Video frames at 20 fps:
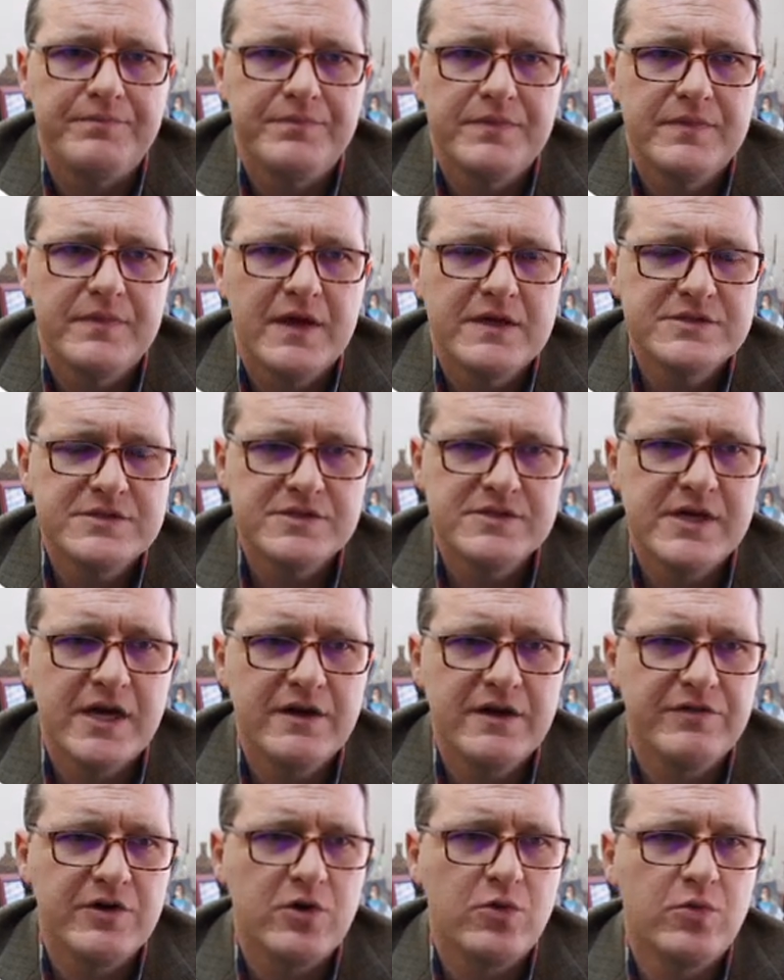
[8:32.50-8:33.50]
that's just kind
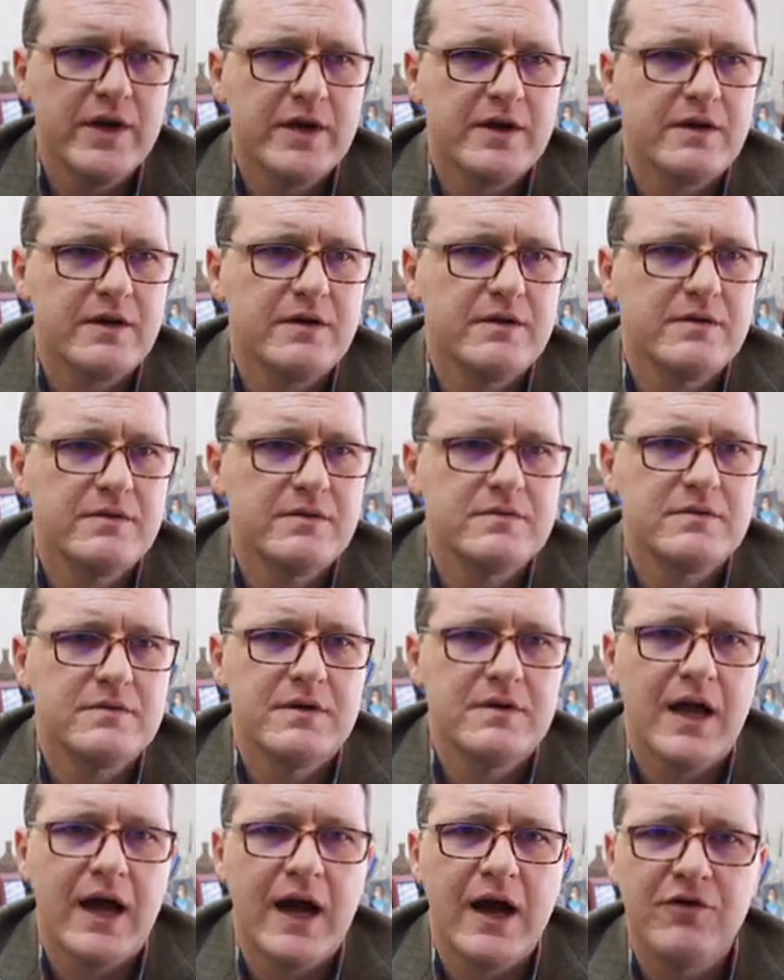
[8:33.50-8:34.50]
of a quick
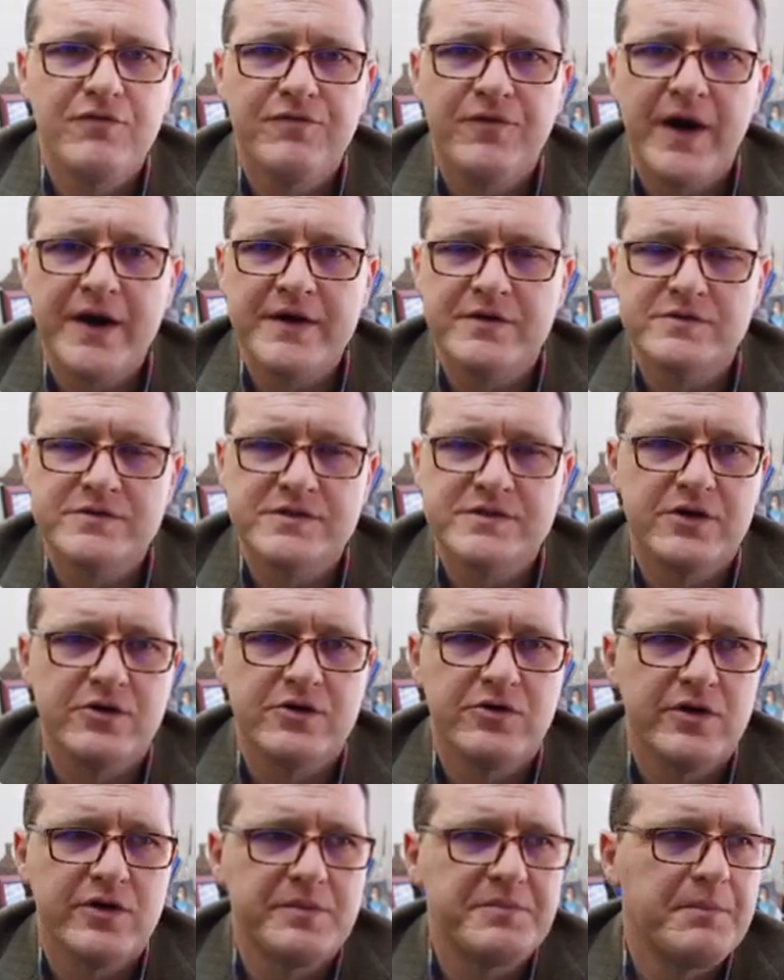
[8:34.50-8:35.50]
how Fractal
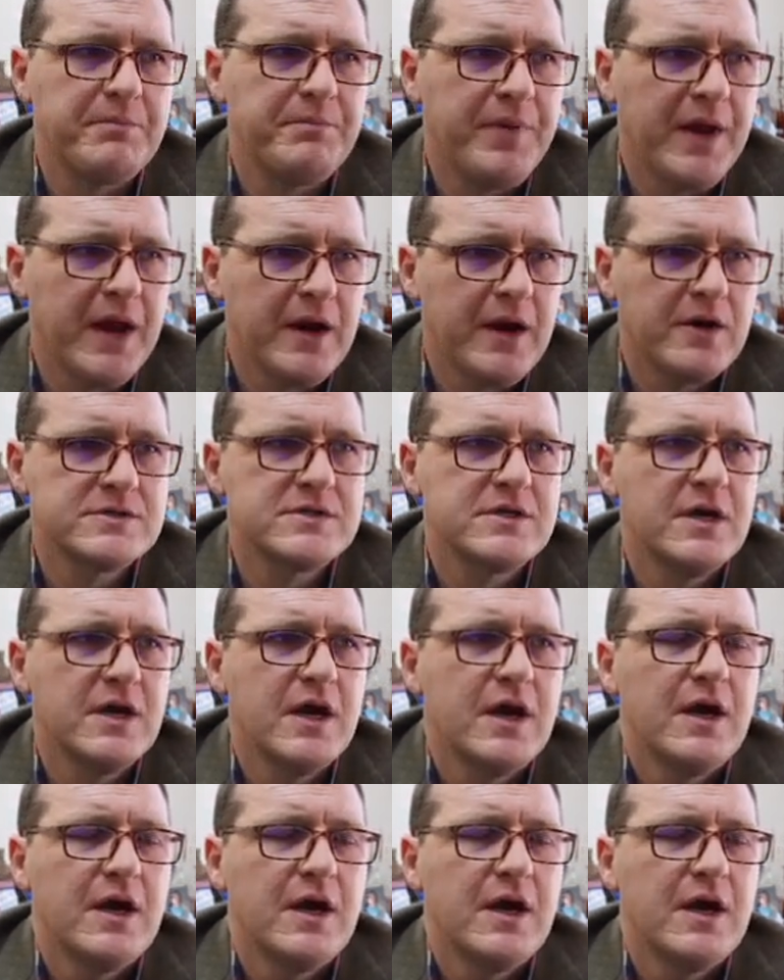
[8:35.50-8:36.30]
CRM compares.